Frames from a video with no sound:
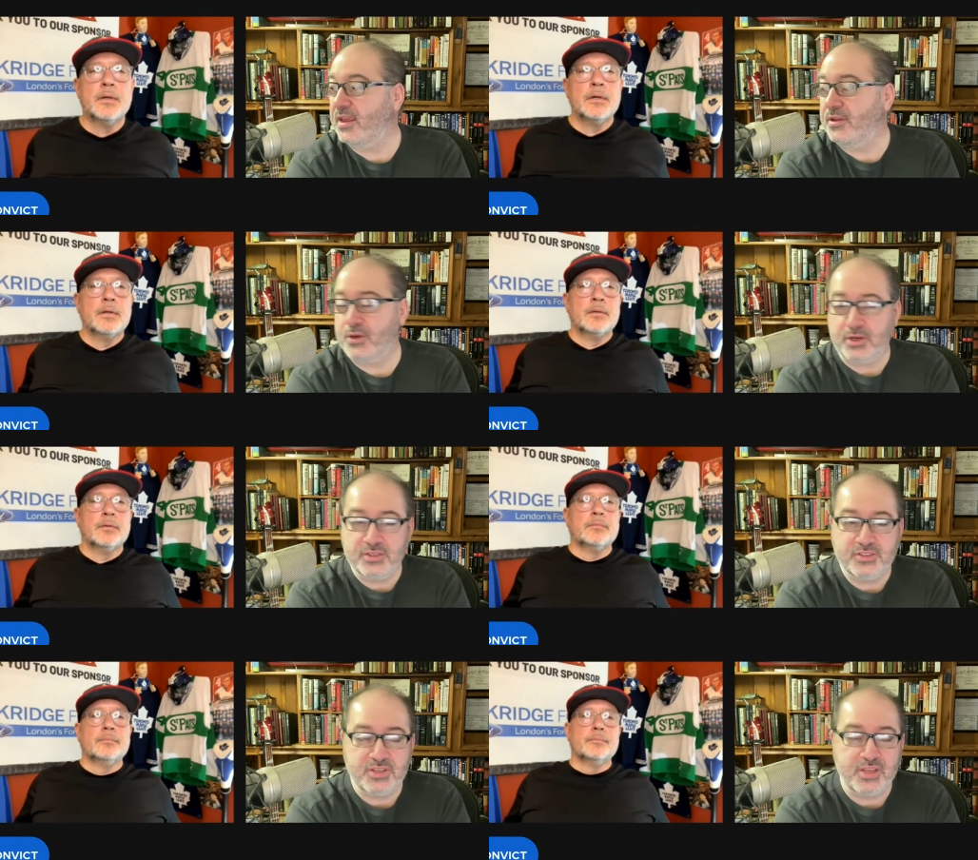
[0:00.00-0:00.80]
Speaker 1: you're going to
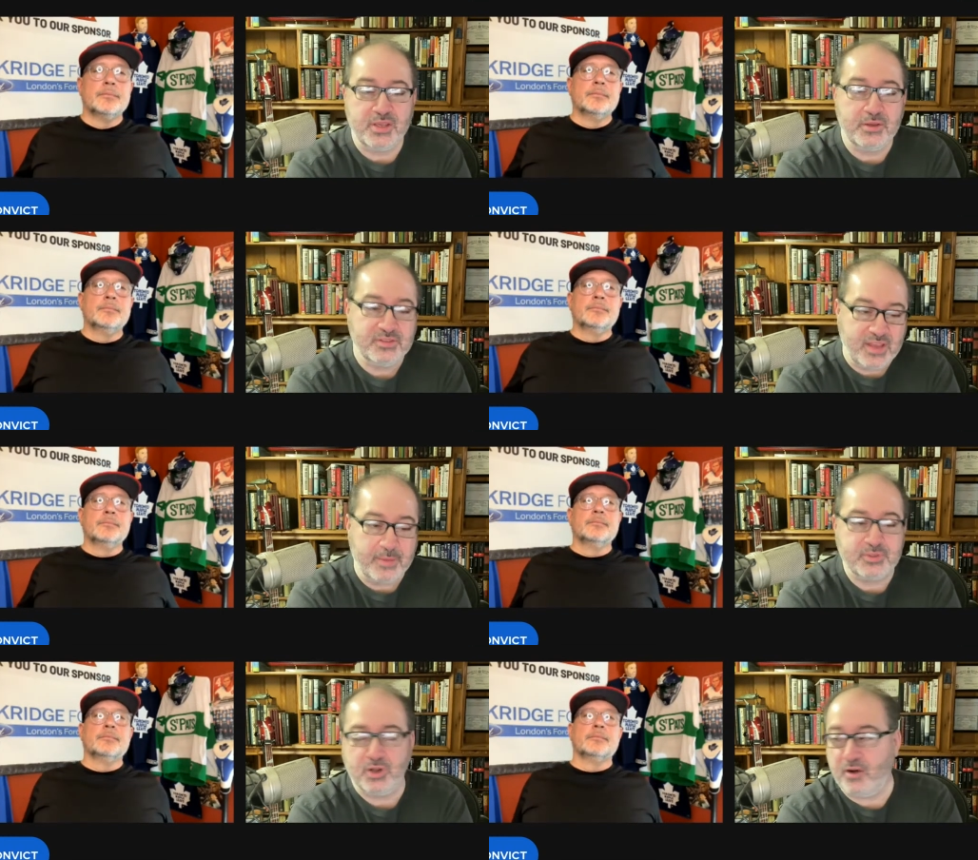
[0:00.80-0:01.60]
see
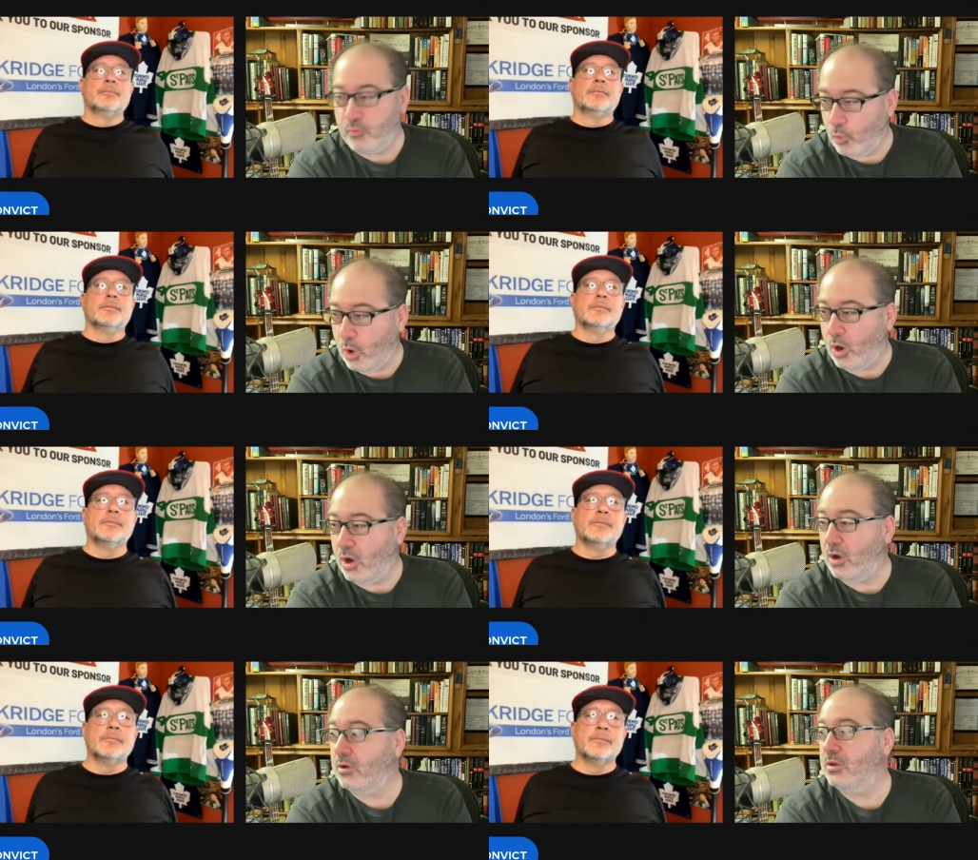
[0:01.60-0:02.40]
Samsonov
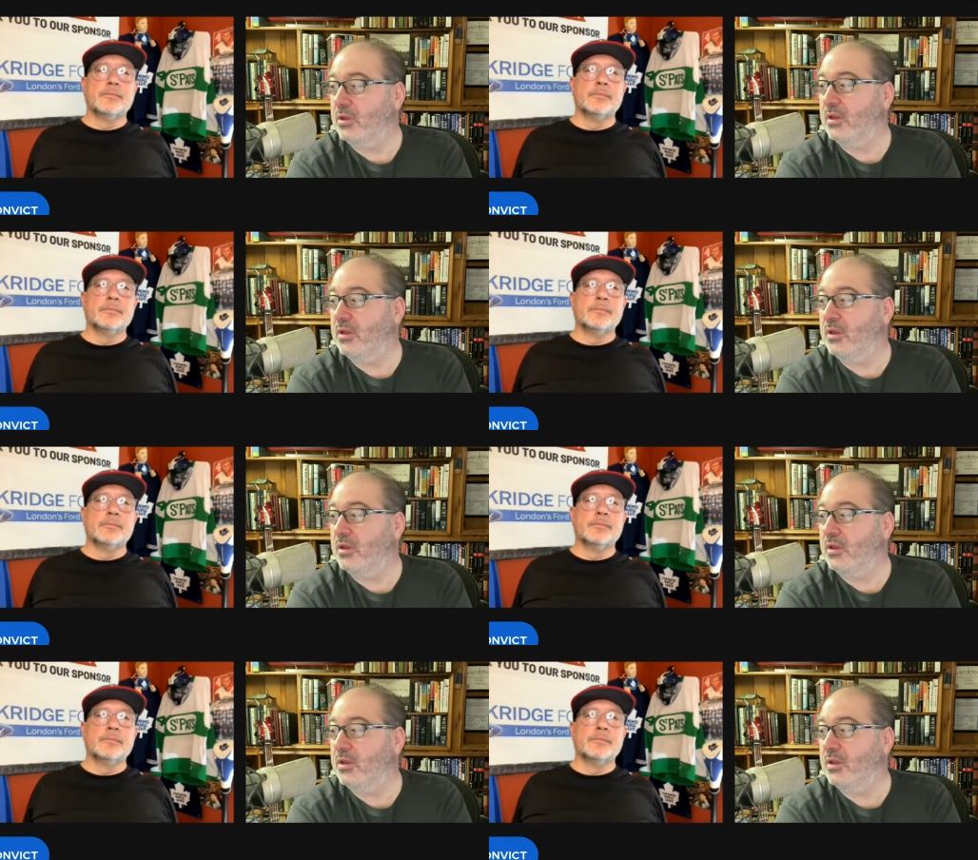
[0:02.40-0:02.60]
Woll,